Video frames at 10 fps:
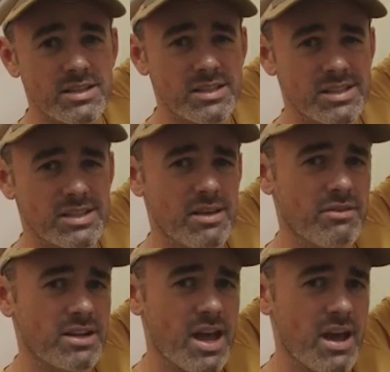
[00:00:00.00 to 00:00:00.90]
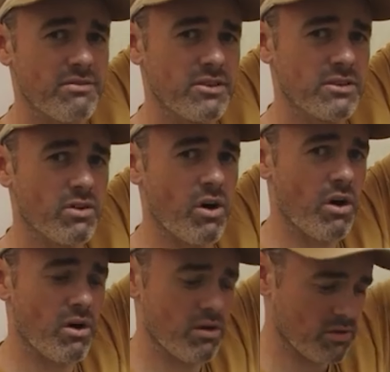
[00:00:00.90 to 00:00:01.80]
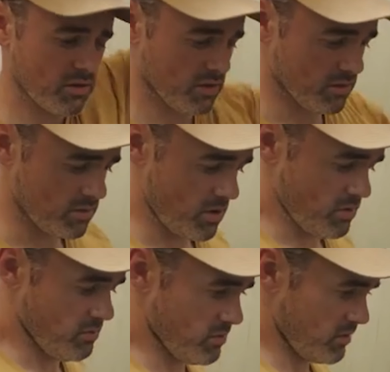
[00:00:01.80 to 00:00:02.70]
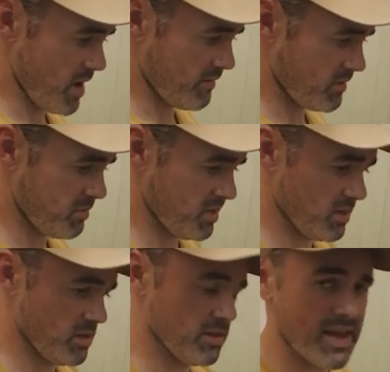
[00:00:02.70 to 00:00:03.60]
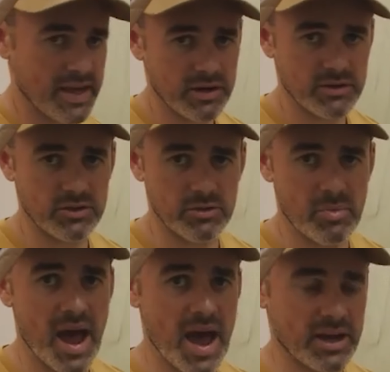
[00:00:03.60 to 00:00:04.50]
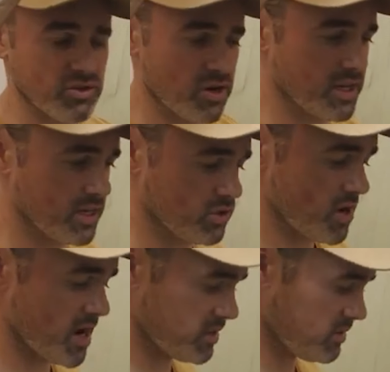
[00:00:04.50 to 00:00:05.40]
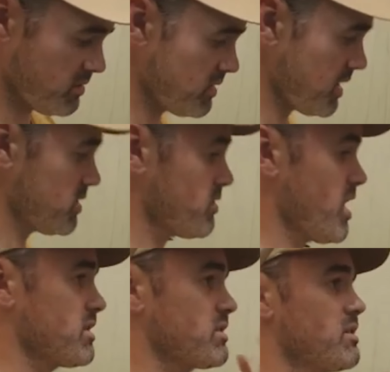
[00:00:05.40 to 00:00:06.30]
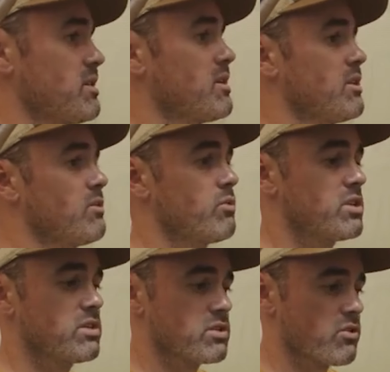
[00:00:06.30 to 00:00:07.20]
7.5 feet tall, so you don't have to be laying on your back trying to get dressed. You can get dressed, which is